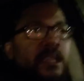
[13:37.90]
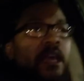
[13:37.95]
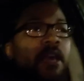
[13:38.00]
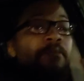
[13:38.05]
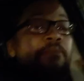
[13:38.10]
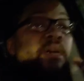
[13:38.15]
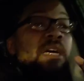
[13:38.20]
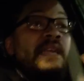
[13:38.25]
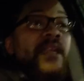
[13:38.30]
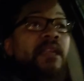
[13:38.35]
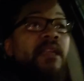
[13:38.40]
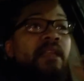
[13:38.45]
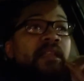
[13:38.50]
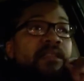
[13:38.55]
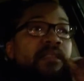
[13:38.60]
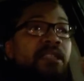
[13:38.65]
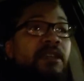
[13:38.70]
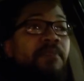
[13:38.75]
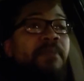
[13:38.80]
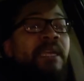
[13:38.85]
But
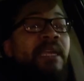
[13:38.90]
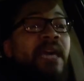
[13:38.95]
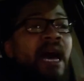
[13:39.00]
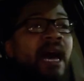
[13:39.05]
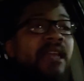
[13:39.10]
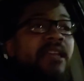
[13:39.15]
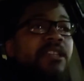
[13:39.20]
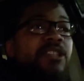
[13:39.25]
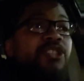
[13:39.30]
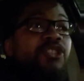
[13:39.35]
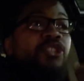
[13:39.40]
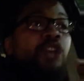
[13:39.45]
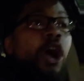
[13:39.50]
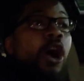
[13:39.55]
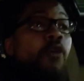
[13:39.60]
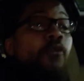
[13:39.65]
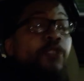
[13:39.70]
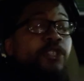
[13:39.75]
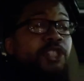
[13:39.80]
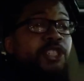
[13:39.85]
to be honest,
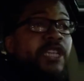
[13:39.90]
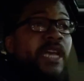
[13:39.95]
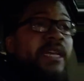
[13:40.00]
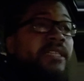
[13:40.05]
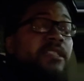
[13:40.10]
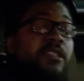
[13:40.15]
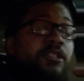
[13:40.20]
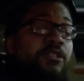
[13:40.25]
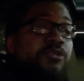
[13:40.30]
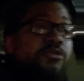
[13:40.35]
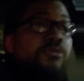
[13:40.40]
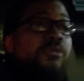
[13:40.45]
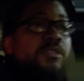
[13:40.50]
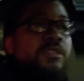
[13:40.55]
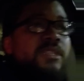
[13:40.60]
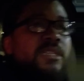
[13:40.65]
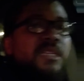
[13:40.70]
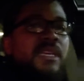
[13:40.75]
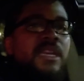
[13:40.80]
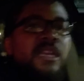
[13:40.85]
y'all rejecting the
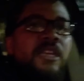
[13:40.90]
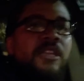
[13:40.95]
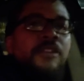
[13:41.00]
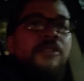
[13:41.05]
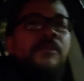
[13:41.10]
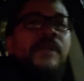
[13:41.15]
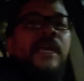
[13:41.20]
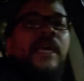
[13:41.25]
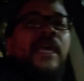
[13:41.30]
northern kingdom